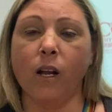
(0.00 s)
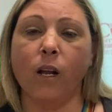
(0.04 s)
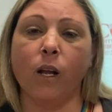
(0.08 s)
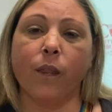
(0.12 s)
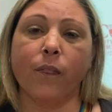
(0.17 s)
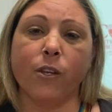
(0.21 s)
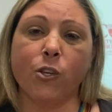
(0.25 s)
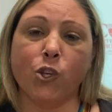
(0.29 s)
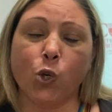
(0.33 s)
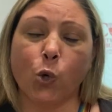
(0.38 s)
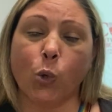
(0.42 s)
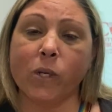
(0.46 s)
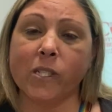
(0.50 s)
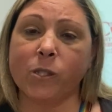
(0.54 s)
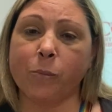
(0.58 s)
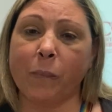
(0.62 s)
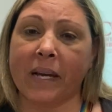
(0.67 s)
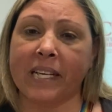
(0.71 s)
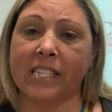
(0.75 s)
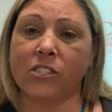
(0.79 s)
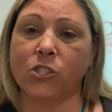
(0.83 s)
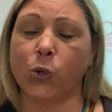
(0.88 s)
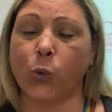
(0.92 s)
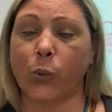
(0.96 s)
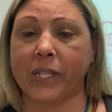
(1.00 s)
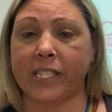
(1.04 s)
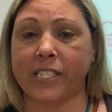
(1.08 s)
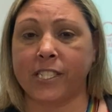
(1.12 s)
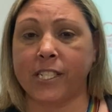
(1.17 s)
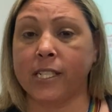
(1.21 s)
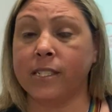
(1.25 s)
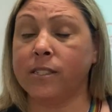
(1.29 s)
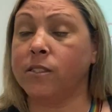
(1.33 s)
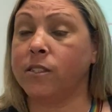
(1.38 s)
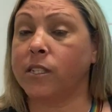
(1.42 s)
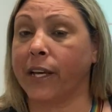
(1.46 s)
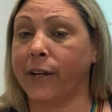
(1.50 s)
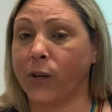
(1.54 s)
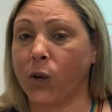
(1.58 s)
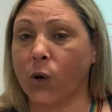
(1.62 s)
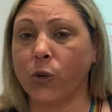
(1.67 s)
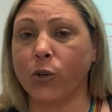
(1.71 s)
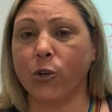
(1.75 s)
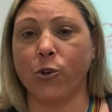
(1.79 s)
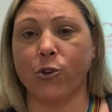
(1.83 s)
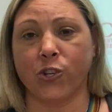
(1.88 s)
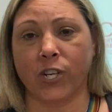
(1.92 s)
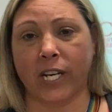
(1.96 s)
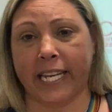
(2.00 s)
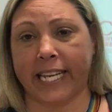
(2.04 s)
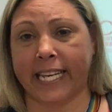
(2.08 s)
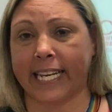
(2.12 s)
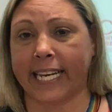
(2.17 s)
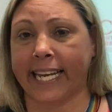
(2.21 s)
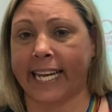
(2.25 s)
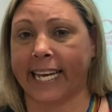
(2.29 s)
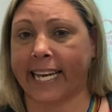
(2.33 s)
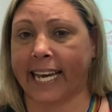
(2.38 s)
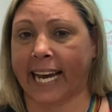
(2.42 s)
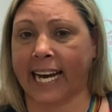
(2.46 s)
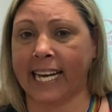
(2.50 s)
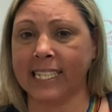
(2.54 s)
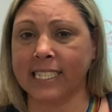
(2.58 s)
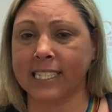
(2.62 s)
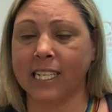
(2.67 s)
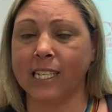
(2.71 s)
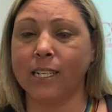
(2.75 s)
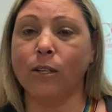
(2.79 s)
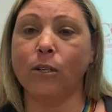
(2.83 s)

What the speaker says: The choice-based questions are not usually clear-cut,